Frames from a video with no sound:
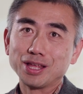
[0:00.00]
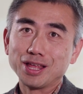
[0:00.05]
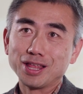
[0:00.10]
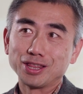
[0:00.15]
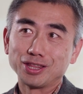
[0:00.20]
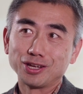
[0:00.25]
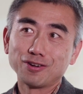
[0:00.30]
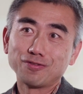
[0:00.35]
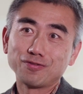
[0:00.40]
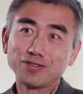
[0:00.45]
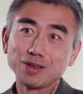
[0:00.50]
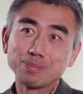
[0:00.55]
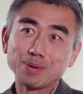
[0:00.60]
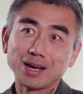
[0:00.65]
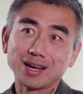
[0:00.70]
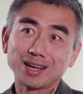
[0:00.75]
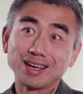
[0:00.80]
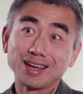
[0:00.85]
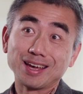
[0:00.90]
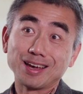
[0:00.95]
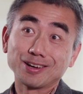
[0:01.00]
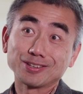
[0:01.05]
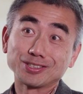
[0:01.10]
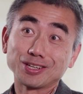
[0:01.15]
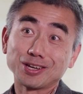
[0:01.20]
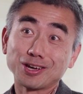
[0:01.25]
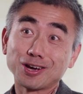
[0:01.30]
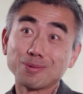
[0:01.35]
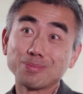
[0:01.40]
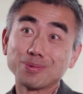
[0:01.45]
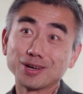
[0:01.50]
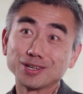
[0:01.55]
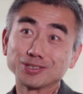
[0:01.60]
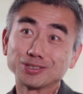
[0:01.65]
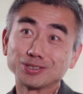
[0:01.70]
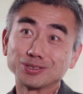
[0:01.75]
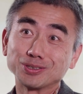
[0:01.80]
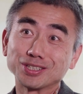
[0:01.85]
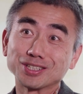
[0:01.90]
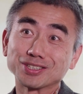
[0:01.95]
their feedback can actually help us
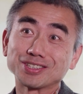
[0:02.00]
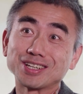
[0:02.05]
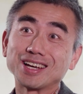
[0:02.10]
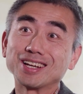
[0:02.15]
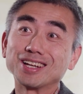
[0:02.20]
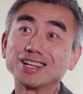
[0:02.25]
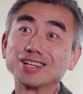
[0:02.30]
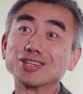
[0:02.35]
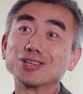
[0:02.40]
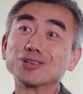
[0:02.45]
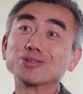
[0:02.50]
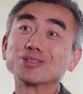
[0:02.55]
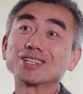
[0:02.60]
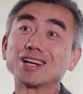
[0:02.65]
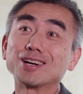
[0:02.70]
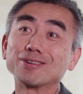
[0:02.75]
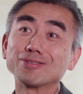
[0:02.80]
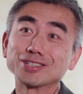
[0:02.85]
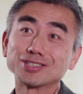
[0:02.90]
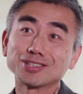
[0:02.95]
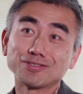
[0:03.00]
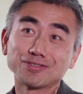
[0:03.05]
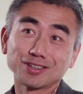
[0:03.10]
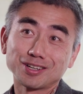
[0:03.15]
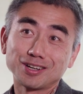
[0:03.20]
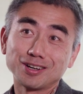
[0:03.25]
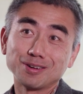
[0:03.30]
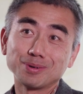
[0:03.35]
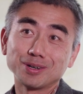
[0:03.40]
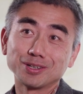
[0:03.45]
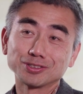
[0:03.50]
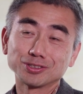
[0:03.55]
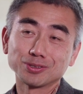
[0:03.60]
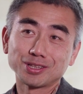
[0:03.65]
to design a new generation of compounds.